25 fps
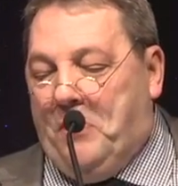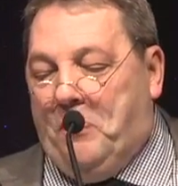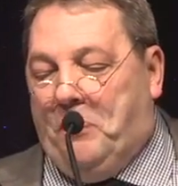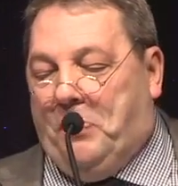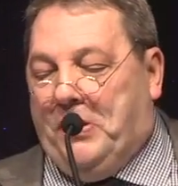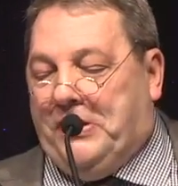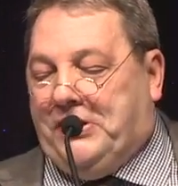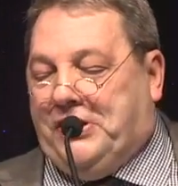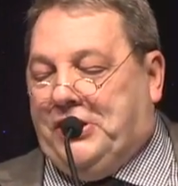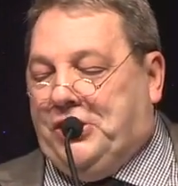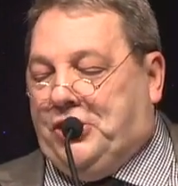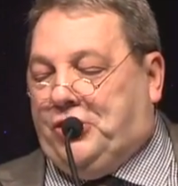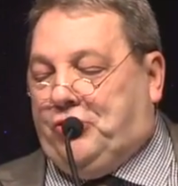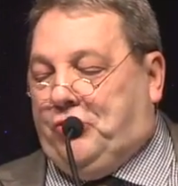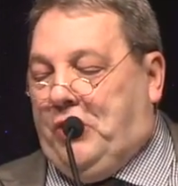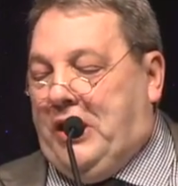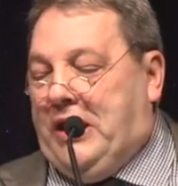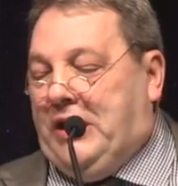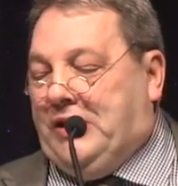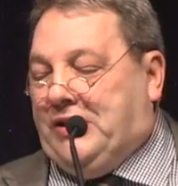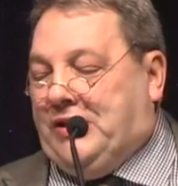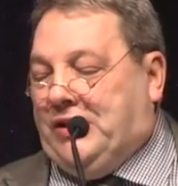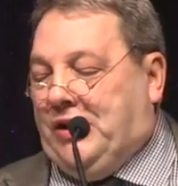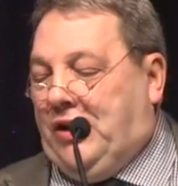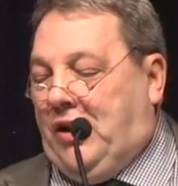Business
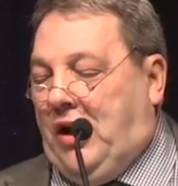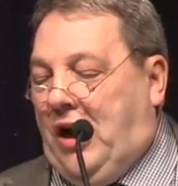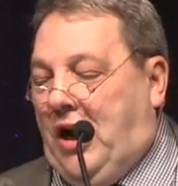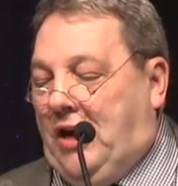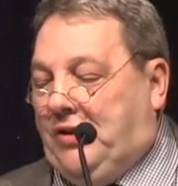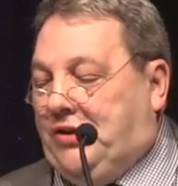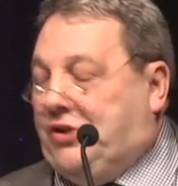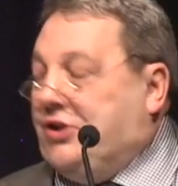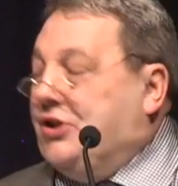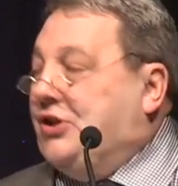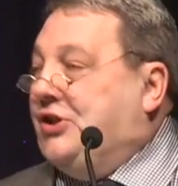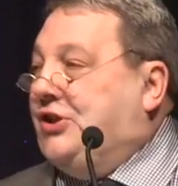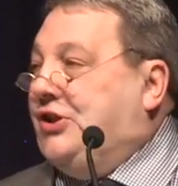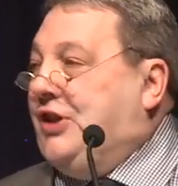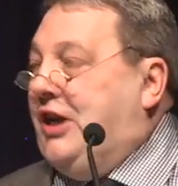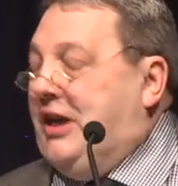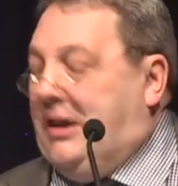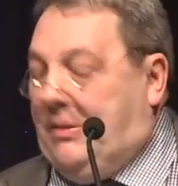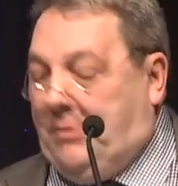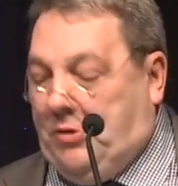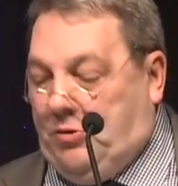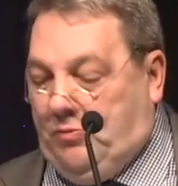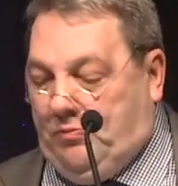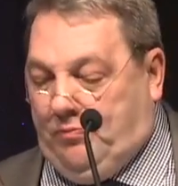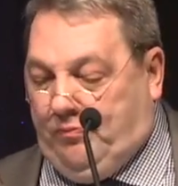rates are
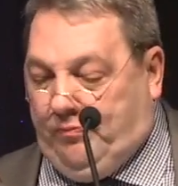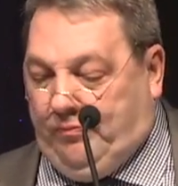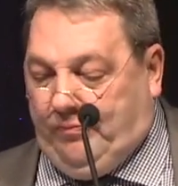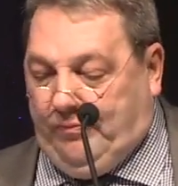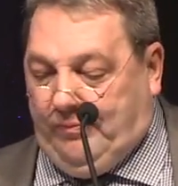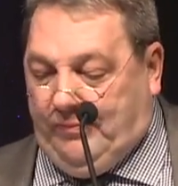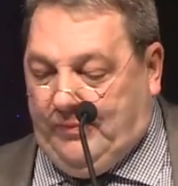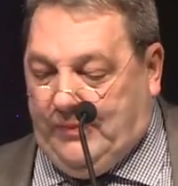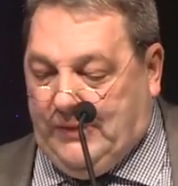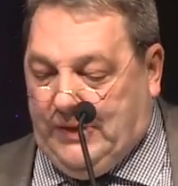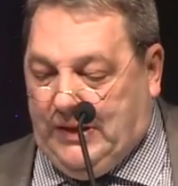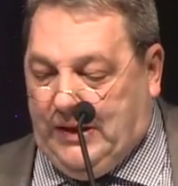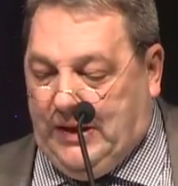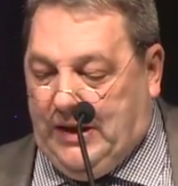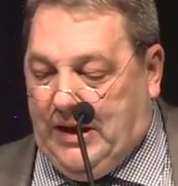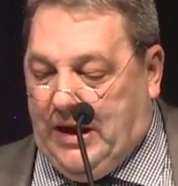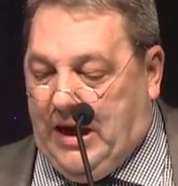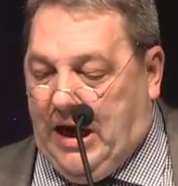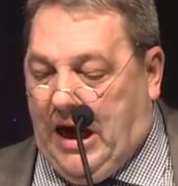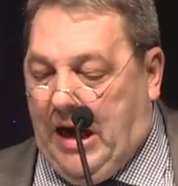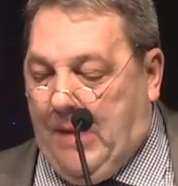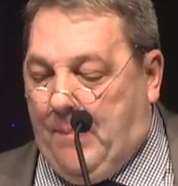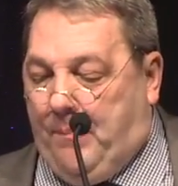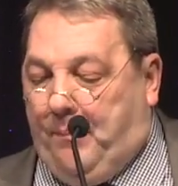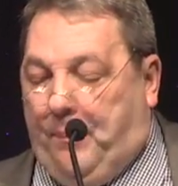unsustainable
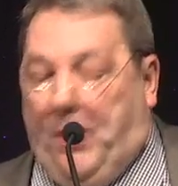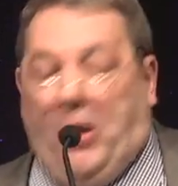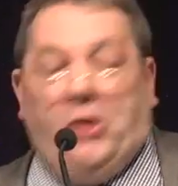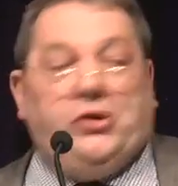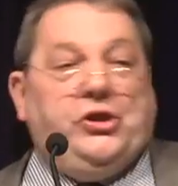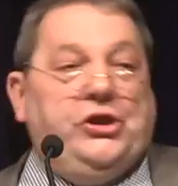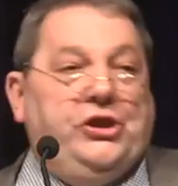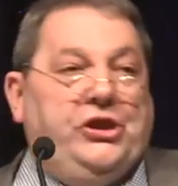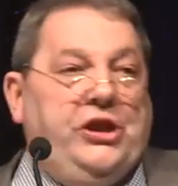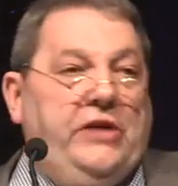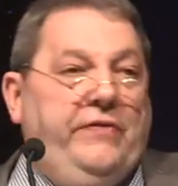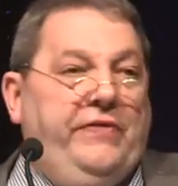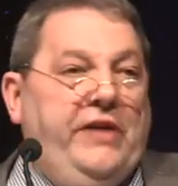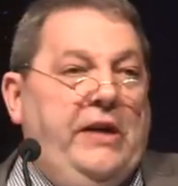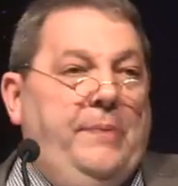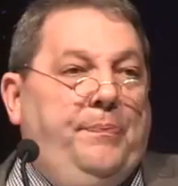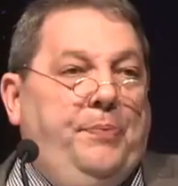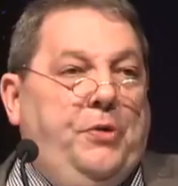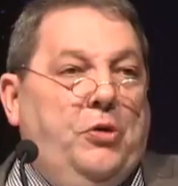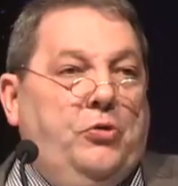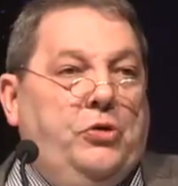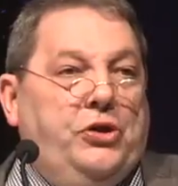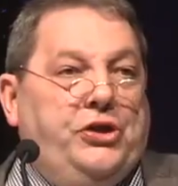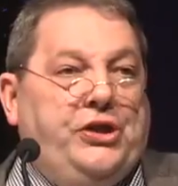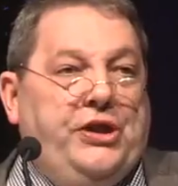and positively
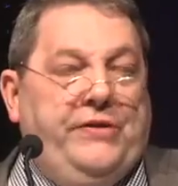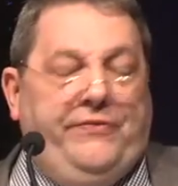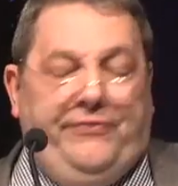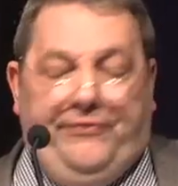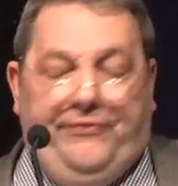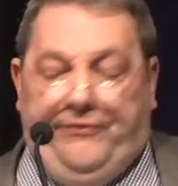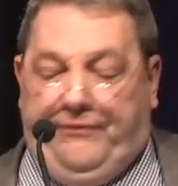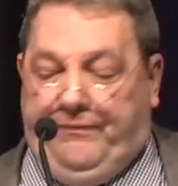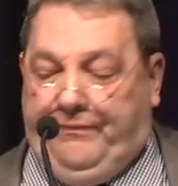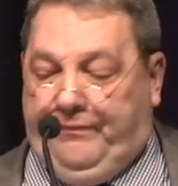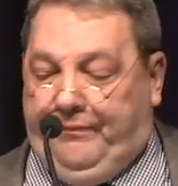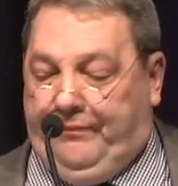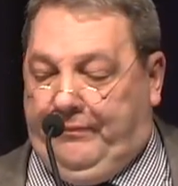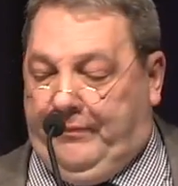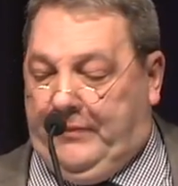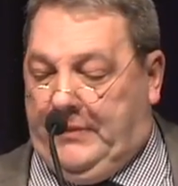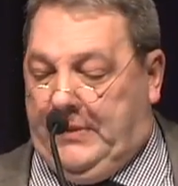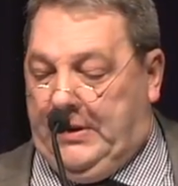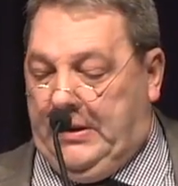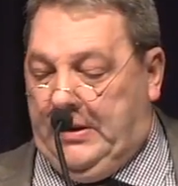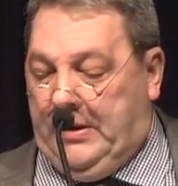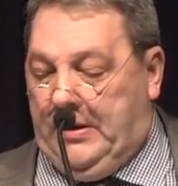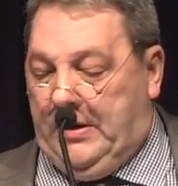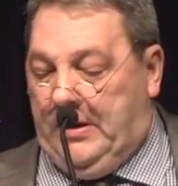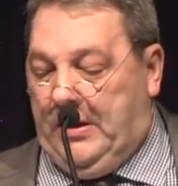punitive,
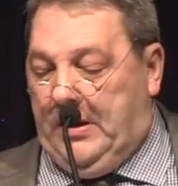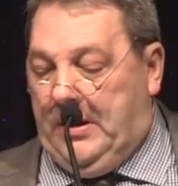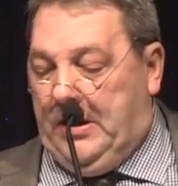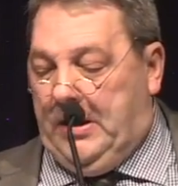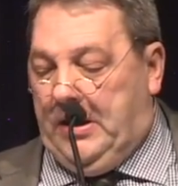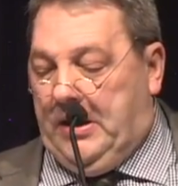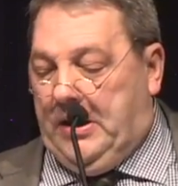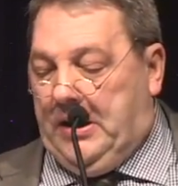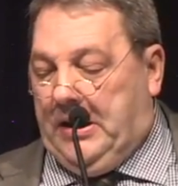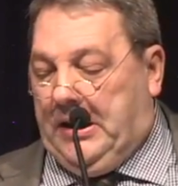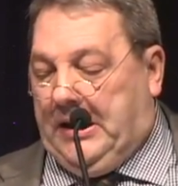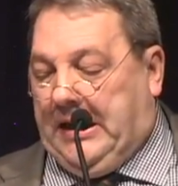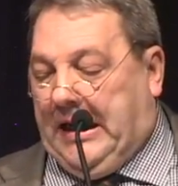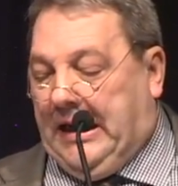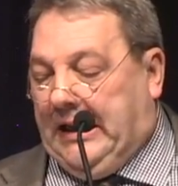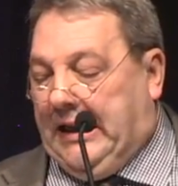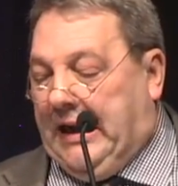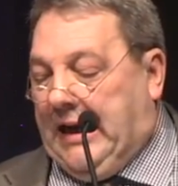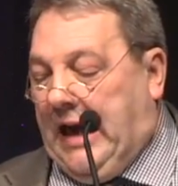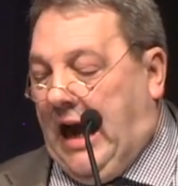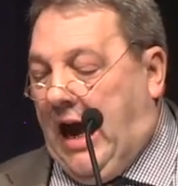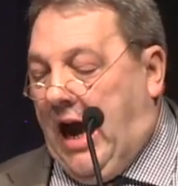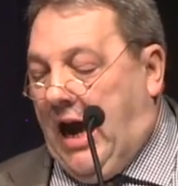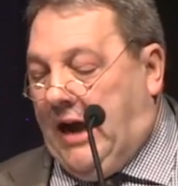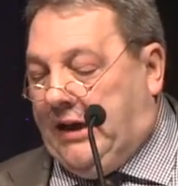
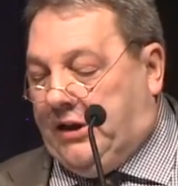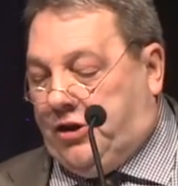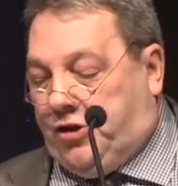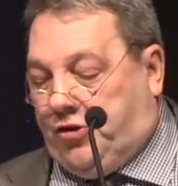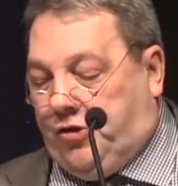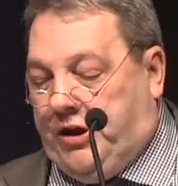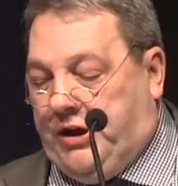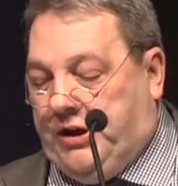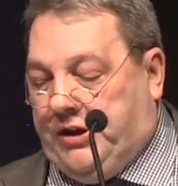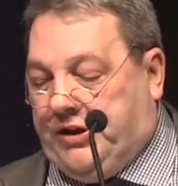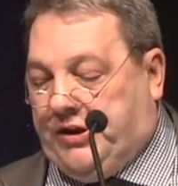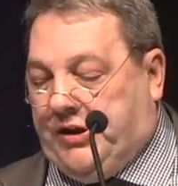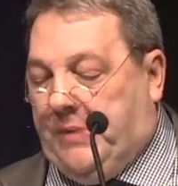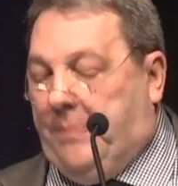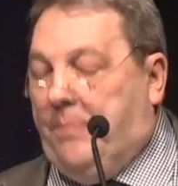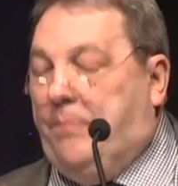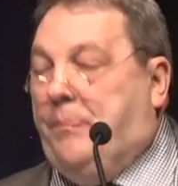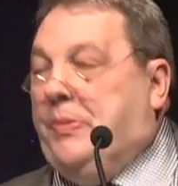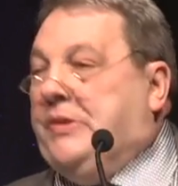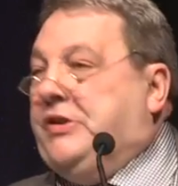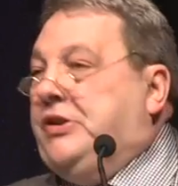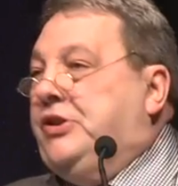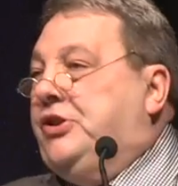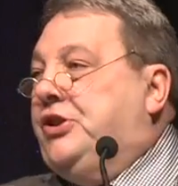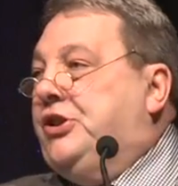killing high streets and
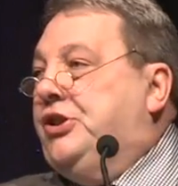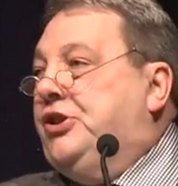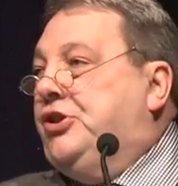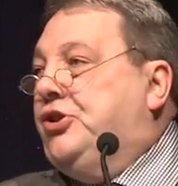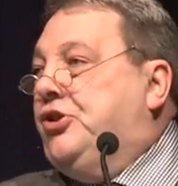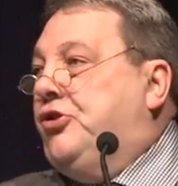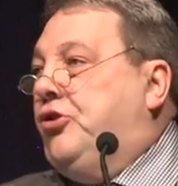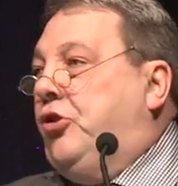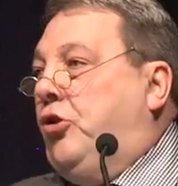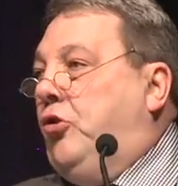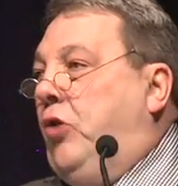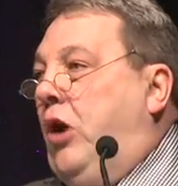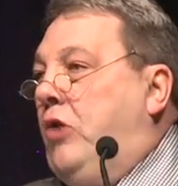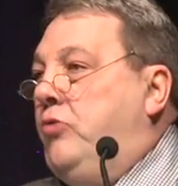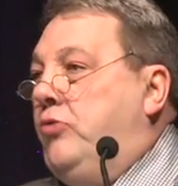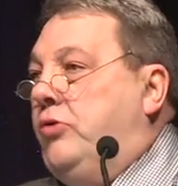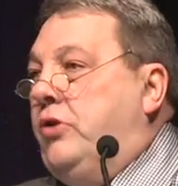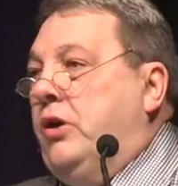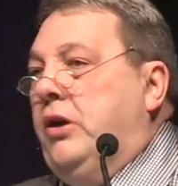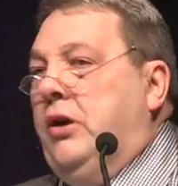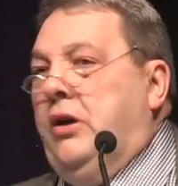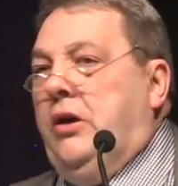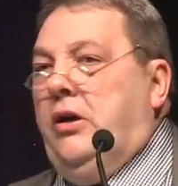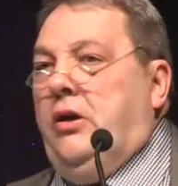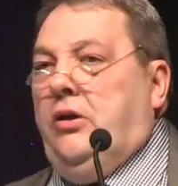businesses throughout
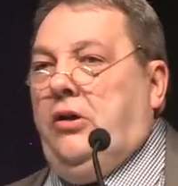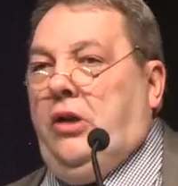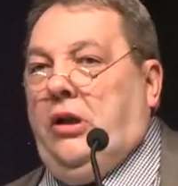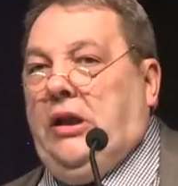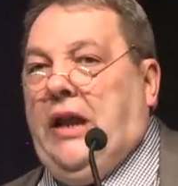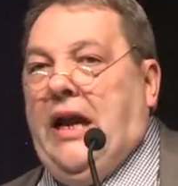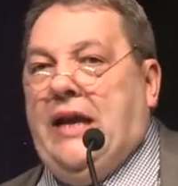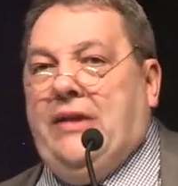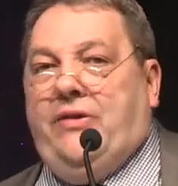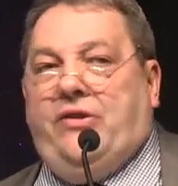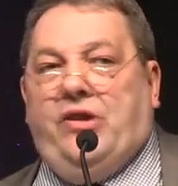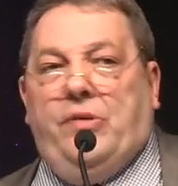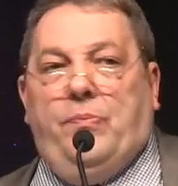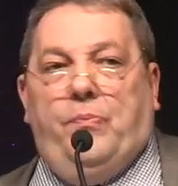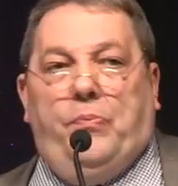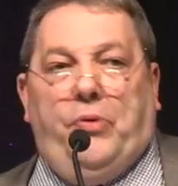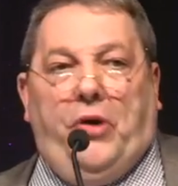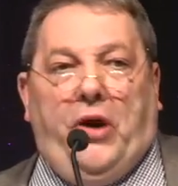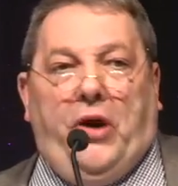the length and